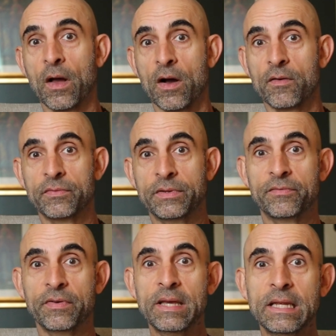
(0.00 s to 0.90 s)
of
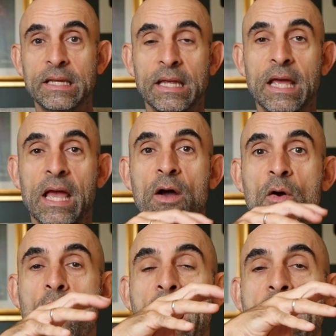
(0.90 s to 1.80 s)
divinity
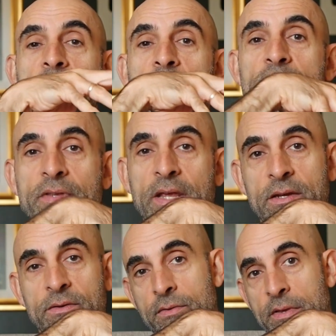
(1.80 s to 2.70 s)
who enters
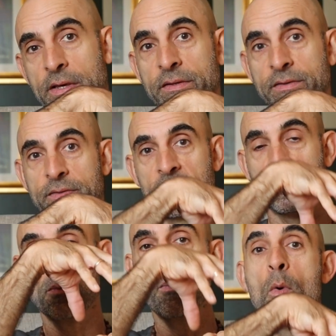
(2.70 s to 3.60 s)
into this
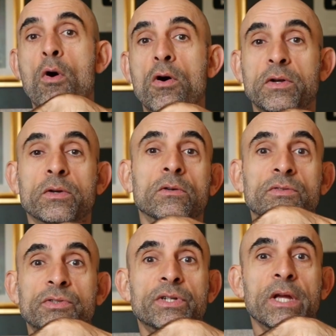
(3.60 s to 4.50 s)
mortal
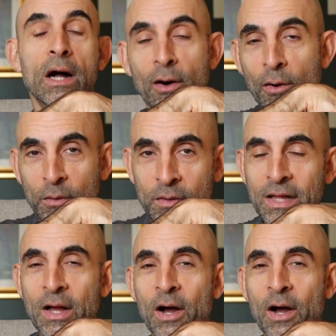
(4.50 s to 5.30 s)
shell